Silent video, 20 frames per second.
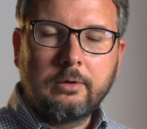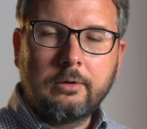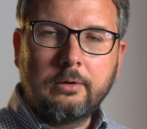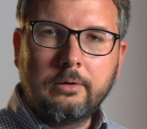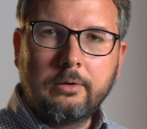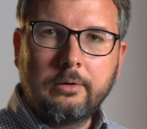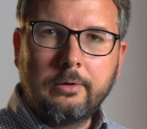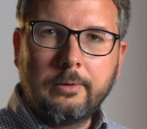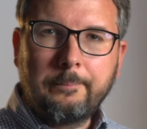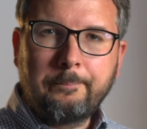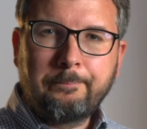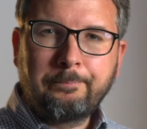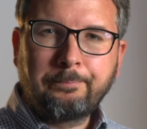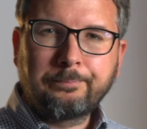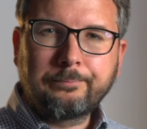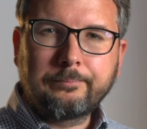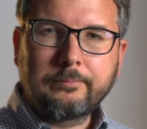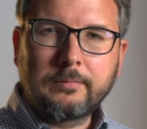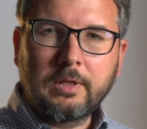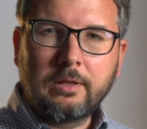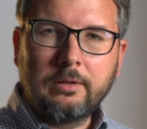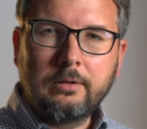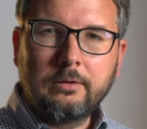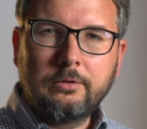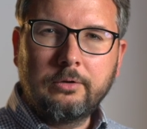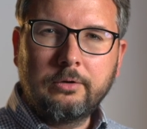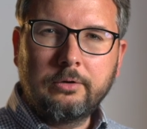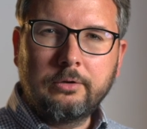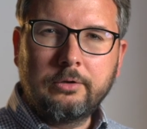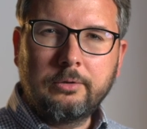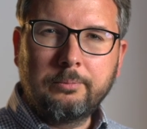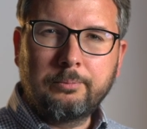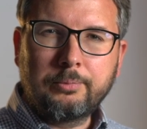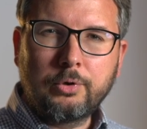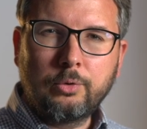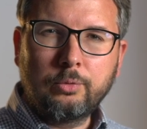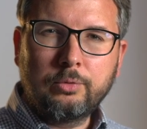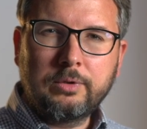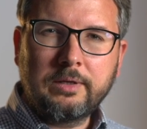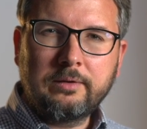Um, the the
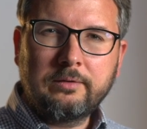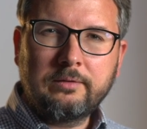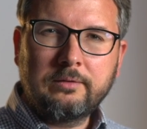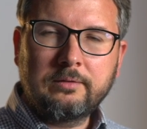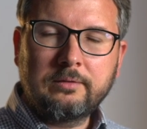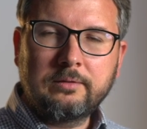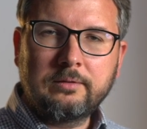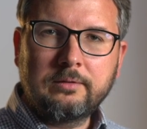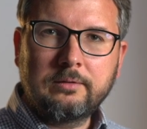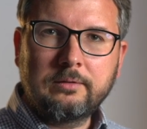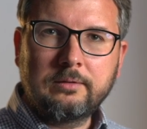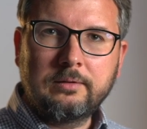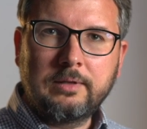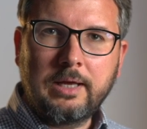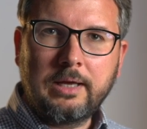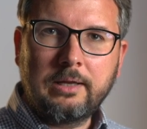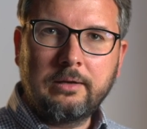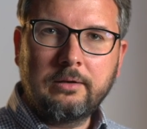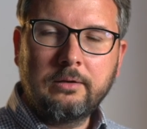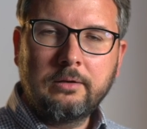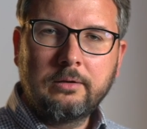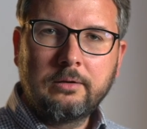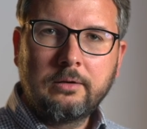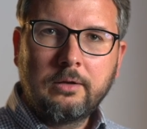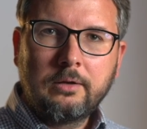protests then